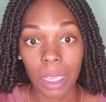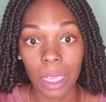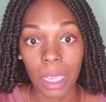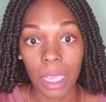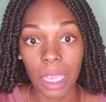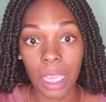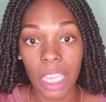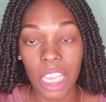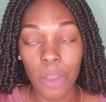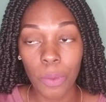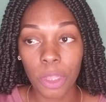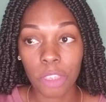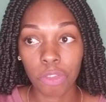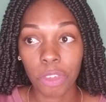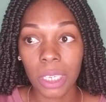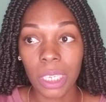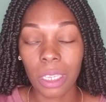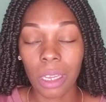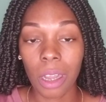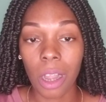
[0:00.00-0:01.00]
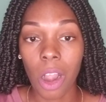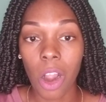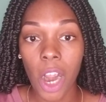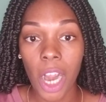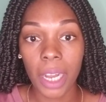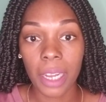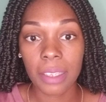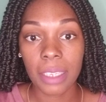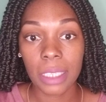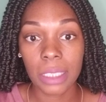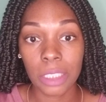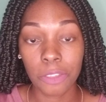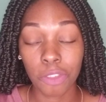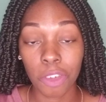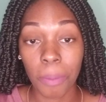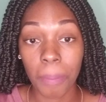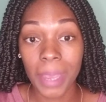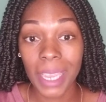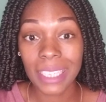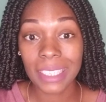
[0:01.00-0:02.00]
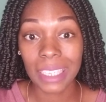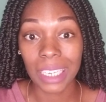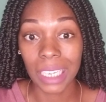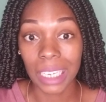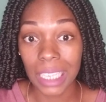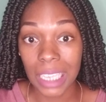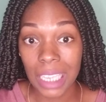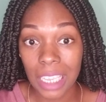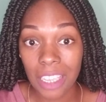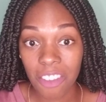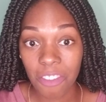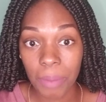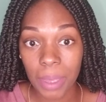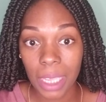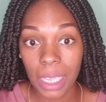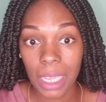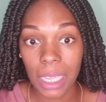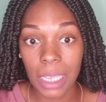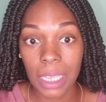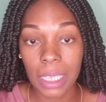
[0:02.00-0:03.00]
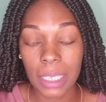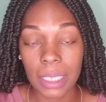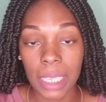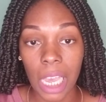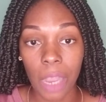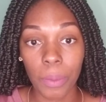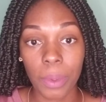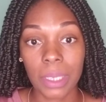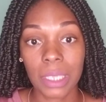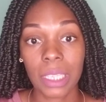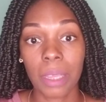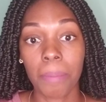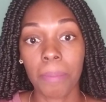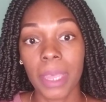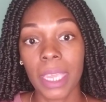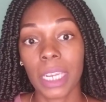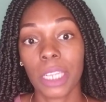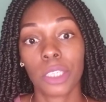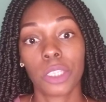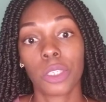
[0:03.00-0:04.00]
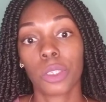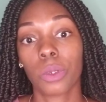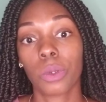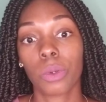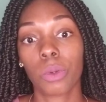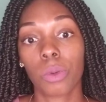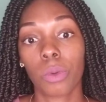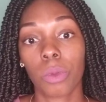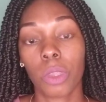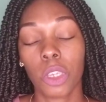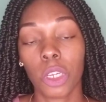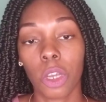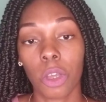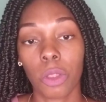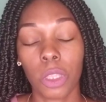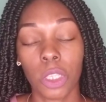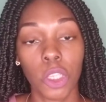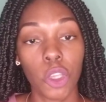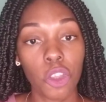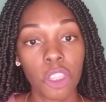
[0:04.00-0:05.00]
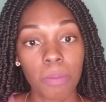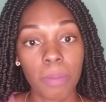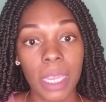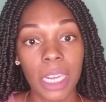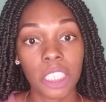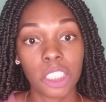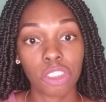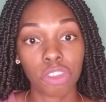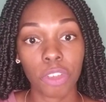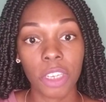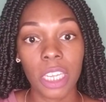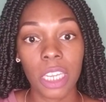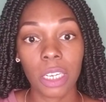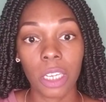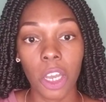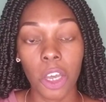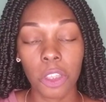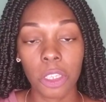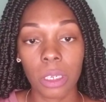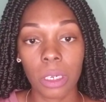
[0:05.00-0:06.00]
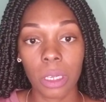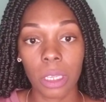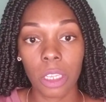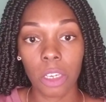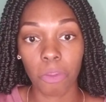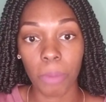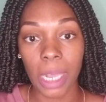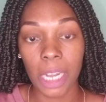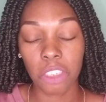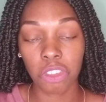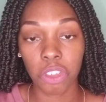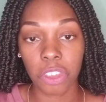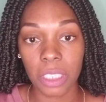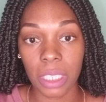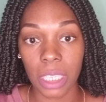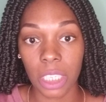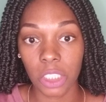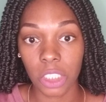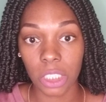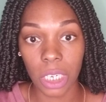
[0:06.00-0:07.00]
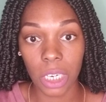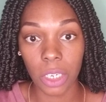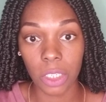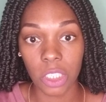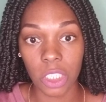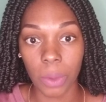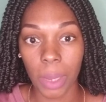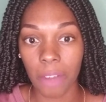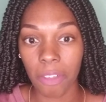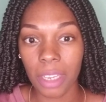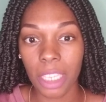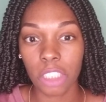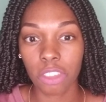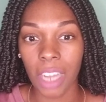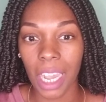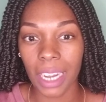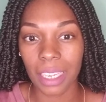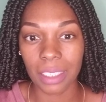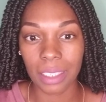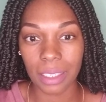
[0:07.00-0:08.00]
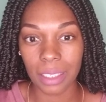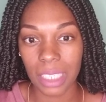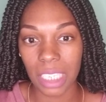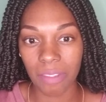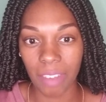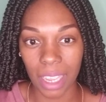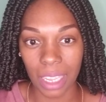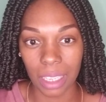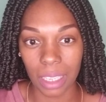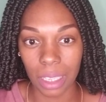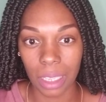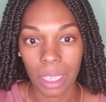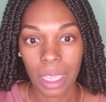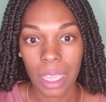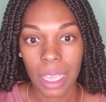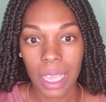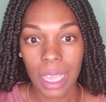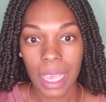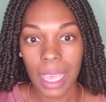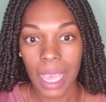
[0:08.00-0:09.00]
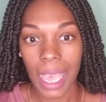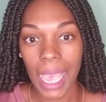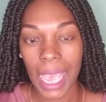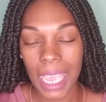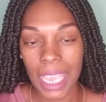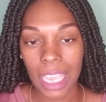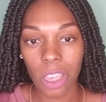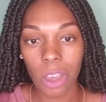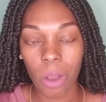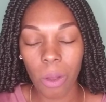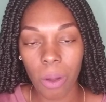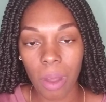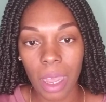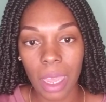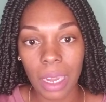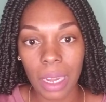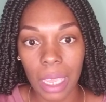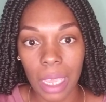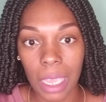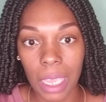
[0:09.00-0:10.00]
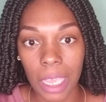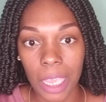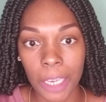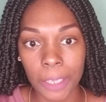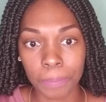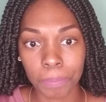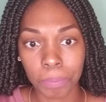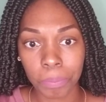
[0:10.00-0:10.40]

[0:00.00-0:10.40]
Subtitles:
And it was really a hard decision for me to leave because I was committed to, the youth ministry and other ministries in the church. So I really tried to just see if I could hang on and